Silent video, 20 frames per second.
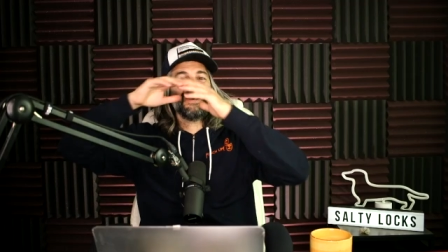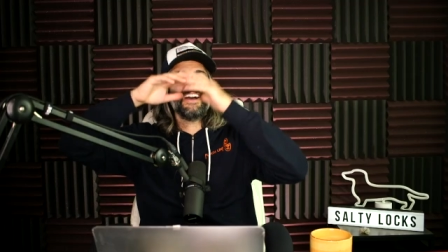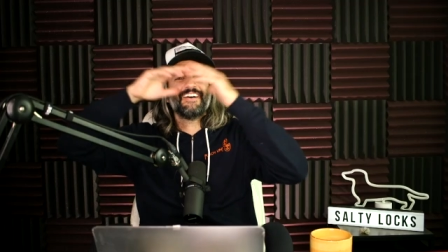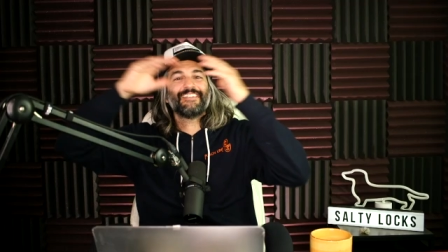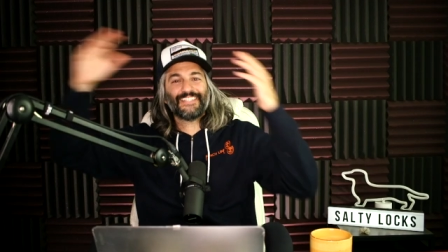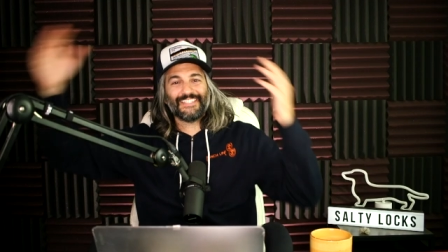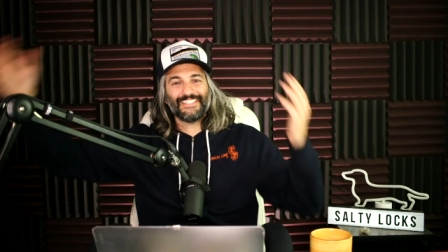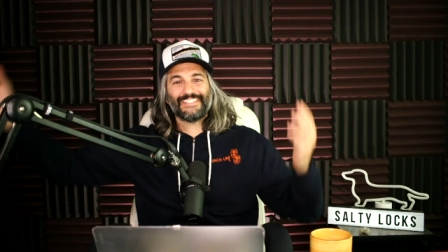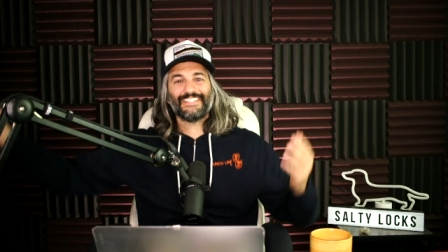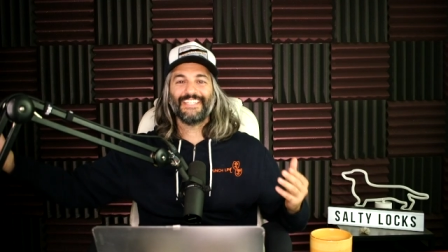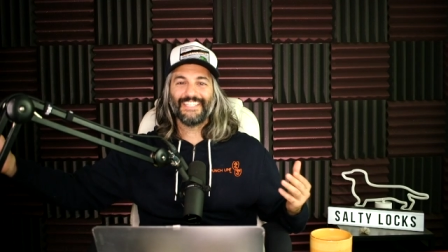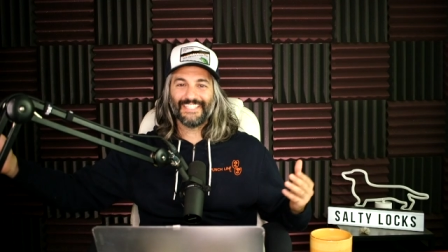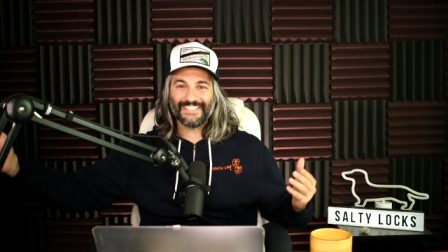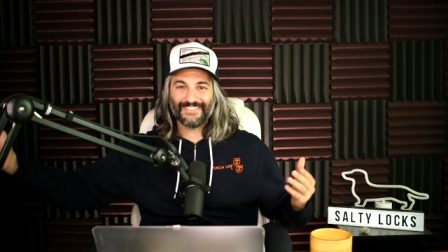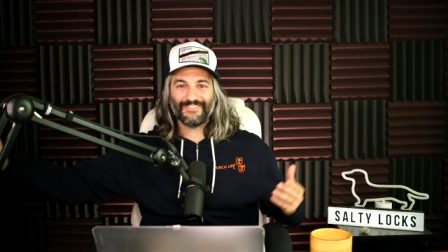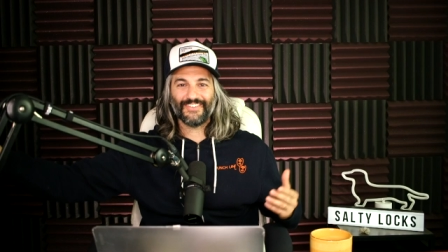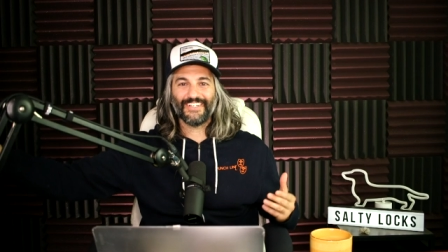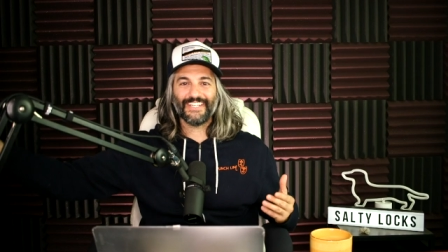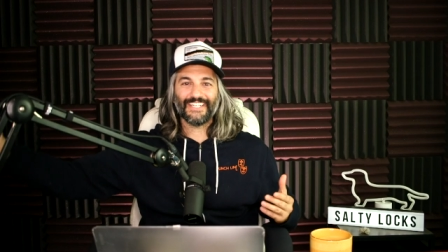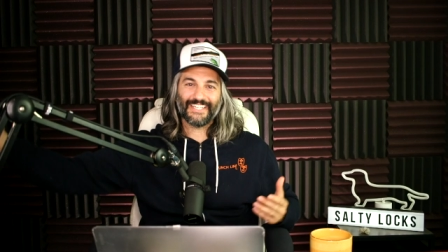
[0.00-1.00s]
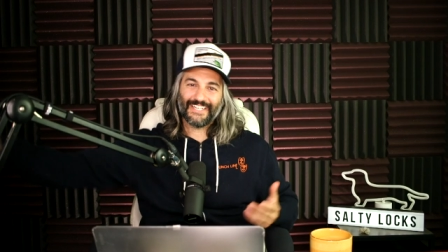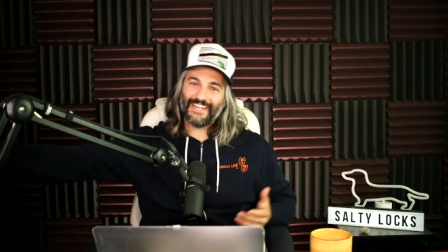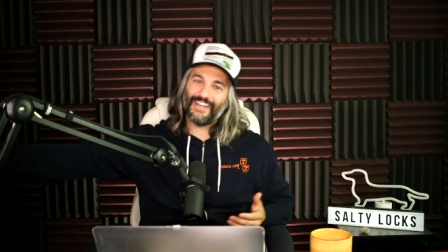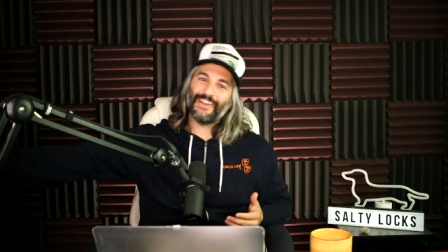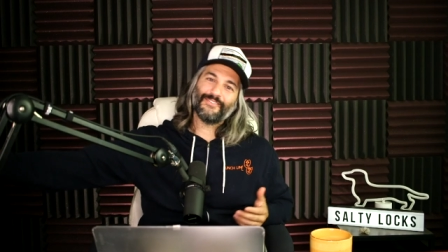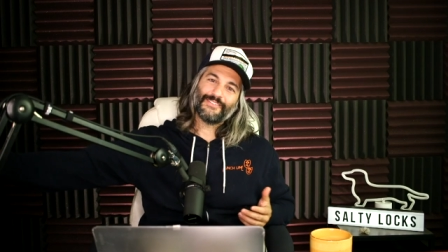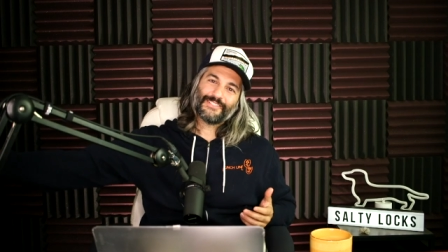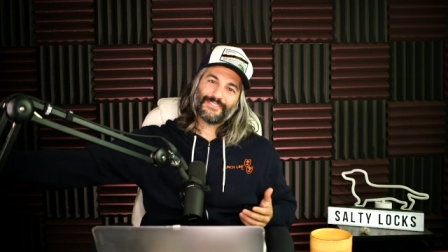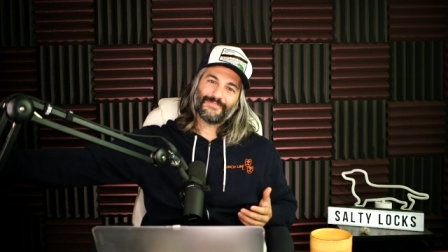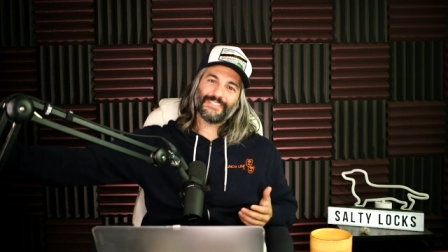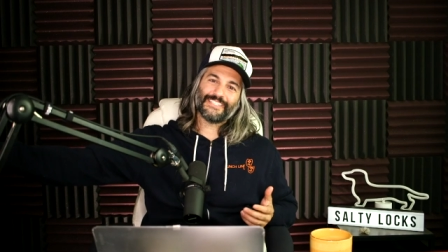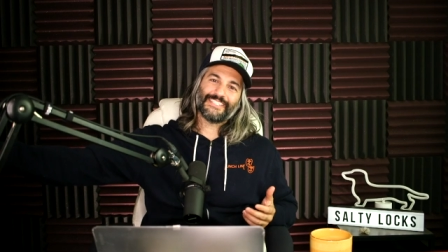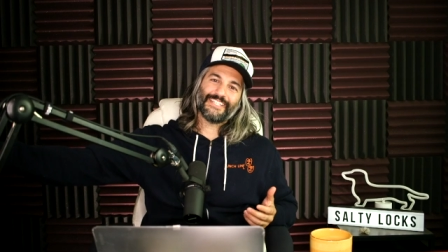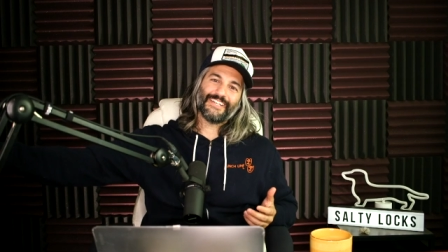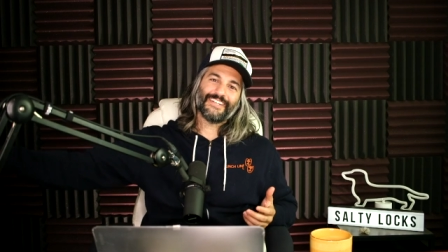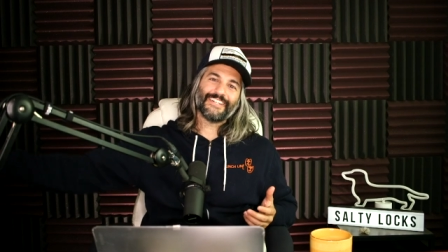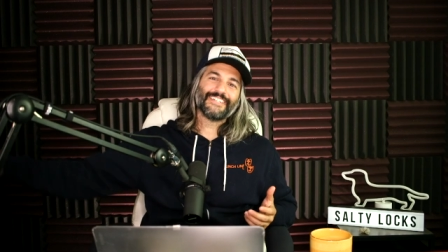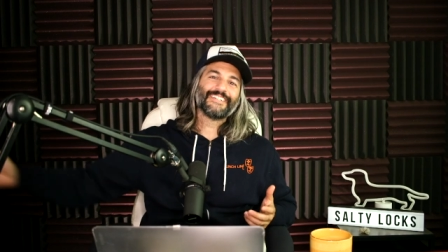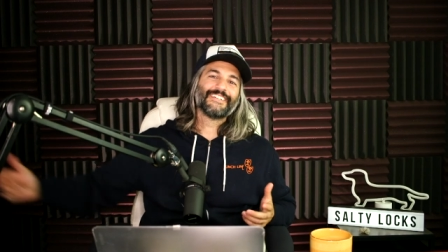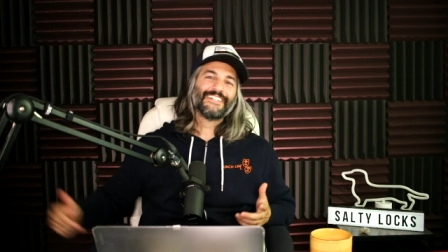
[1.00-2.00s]
have to see his fucking garbage
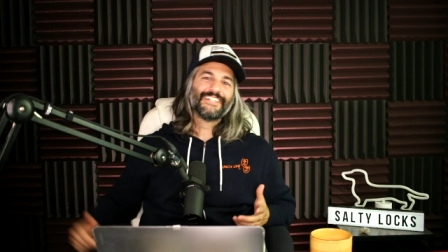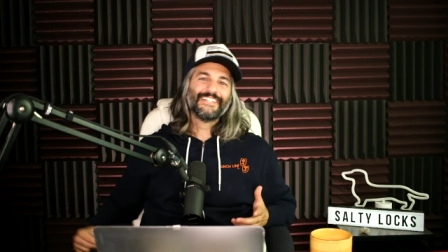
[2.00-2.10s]
material.